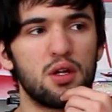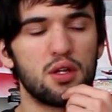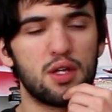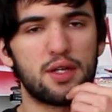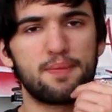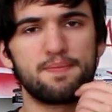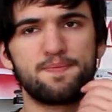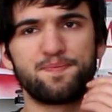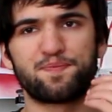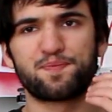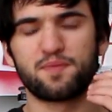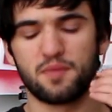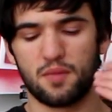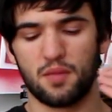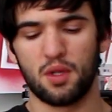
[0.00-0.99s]
Like,
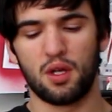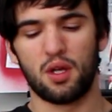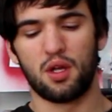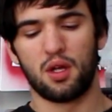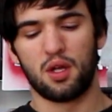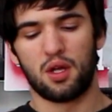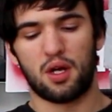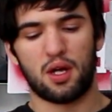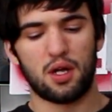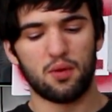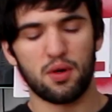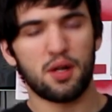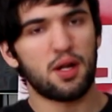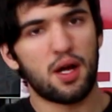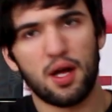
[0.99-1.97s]

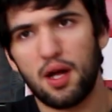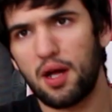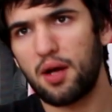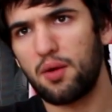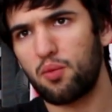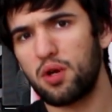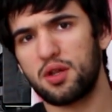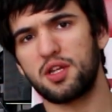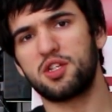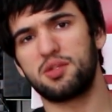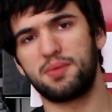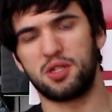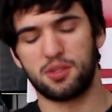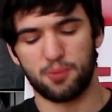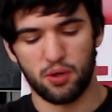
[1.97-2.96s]
I want this
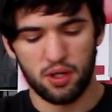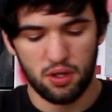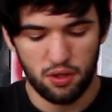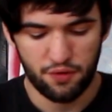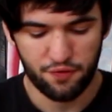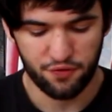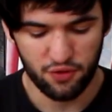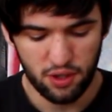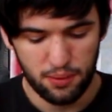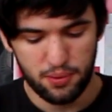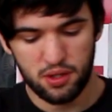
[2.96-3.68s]
to be spoiler free,